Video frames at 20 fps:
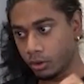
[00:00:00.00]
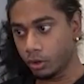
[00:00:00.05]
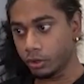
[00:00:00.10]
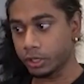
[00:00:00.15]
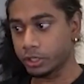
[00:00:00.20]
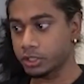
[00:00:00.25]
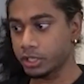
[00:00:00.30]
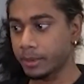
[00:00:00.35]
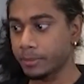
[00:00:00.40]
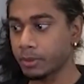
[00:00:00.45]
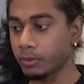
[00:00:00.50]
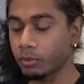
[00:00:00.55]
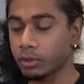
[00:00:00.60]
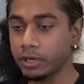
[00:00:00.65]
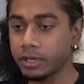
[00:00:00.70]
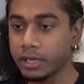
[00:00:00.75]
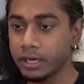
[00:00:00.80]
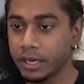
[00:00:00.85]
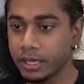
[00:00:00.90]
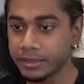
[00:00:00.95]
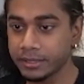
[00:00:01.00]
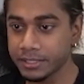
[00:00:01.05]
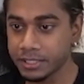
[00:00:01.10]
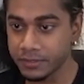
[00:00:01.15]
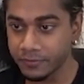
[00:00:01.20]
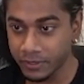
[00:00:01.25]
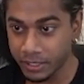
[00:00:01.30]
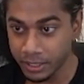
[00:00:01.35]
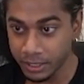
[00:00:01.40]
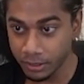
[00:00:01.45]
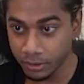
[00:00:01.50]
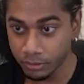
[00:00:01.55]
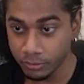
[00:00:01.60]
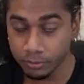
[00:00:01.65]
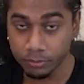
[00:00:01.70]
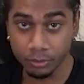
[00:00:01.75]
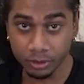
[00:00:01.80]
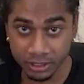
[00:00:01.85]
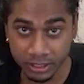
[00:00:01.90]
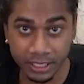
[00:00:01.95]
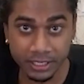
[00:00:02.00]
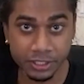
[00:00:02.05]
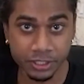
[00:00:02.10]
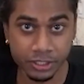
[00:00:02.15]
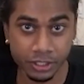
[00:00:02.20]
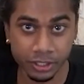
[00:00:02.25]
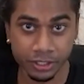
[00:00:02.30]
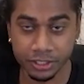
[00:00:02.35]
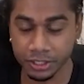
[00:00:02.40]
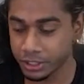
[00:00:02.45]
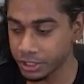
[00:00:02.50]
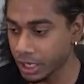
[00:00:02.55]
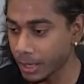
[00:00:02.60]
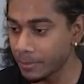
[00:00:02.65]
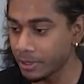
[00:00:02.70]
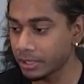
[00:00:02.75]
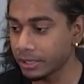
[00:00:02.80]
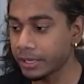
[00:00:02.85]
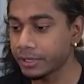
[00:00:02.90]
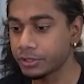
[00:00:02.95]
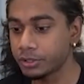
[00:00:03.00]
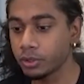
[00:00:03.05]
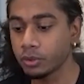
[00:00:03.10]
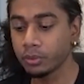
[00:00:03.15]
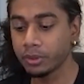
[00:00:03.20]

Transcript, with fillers: Okay, so I've been working on this video with Legends Arceus coming in like two